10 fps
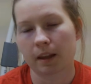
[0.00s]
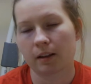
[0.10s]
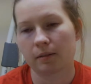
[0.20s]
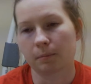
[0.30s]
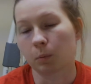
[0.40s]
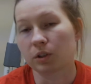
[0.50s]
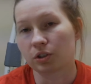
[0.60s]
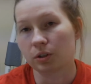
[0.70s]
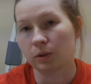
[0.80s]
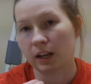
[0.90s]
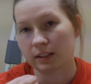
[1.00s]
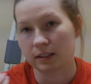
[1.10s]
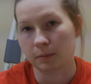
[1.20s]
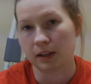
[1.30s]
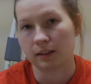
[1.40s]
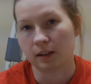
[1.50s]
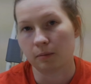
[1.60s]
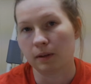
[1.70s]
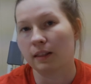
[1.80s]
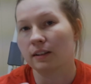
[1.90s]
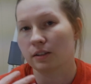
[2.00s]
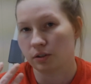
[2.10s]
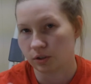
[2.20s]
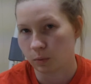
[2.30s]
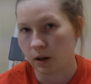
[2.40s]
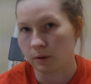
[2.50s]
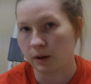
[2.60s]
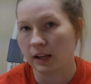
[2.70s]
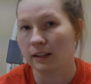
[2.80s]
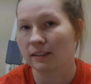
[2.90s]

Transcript: but once you extubate them, they start swallowing.